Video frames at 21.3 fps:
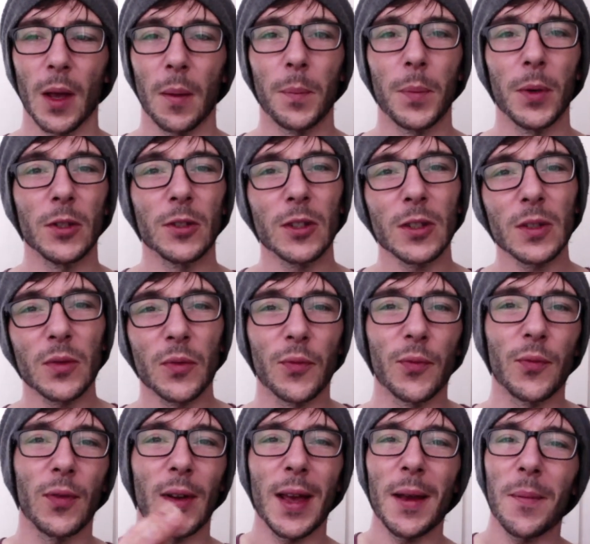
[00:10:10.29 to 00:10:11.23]
But just
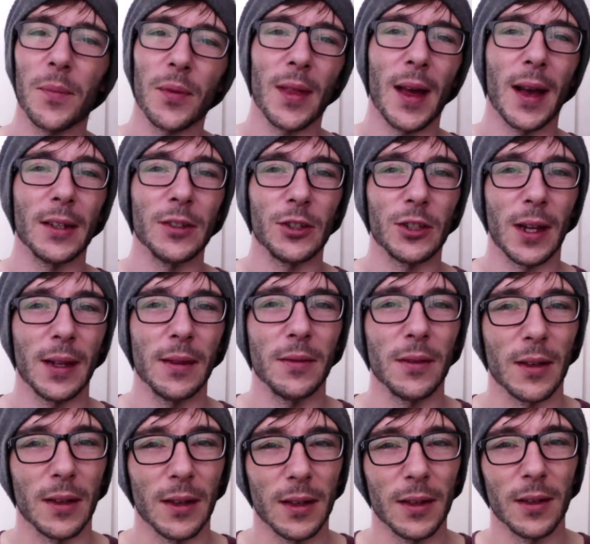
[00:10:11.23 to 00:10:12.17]
flip that
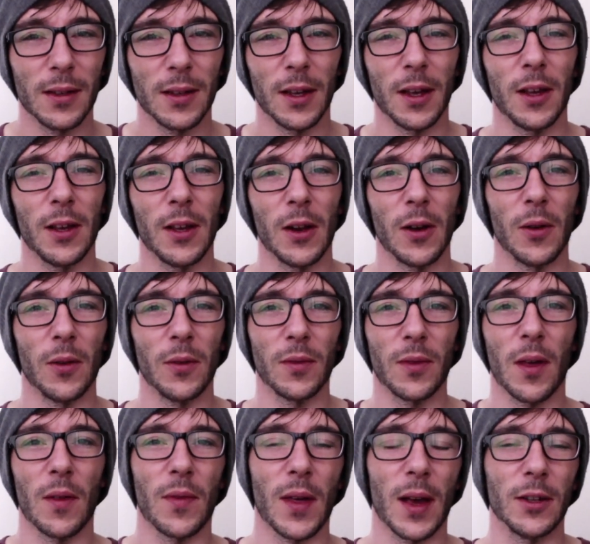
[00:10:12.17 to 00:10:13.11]
gender,
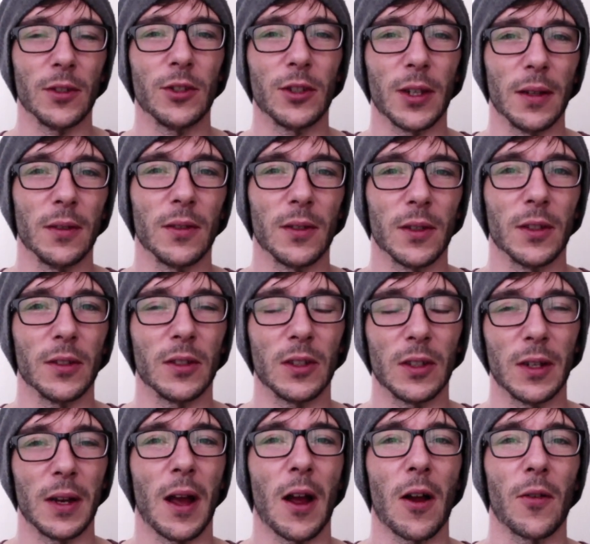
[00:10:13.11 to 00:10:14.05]
that gender
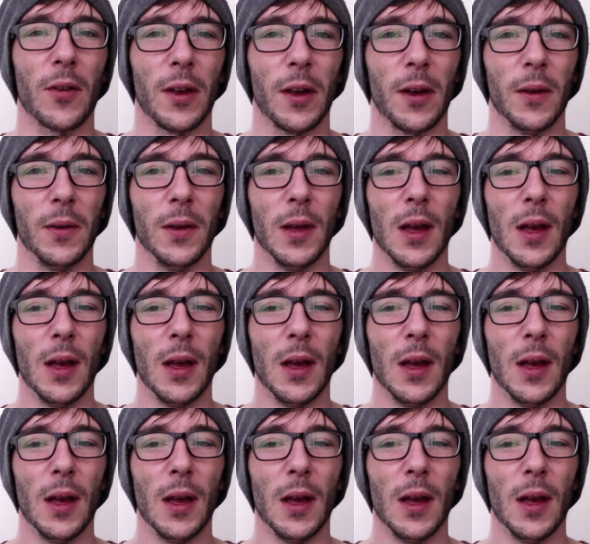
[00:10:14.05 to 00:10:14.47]
scenario.